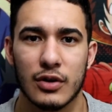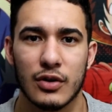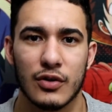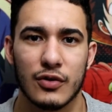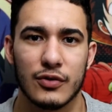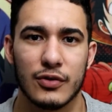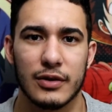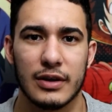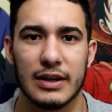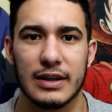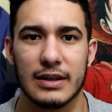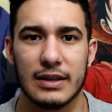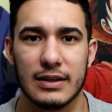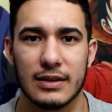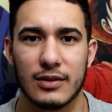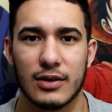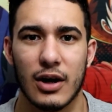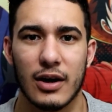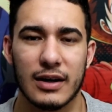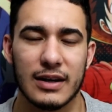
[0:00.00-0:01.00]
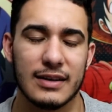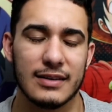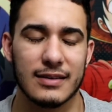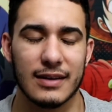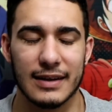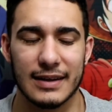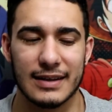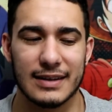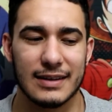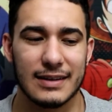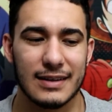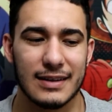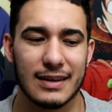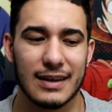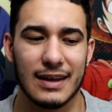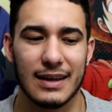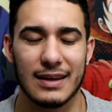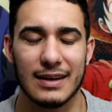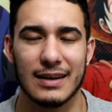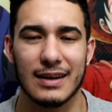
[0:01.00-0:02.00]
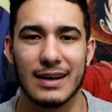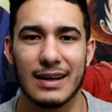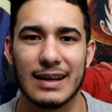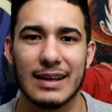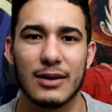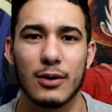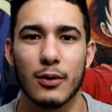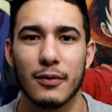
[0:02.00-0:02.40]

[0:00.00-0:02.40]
So then Connie's like, "Hey, ugly,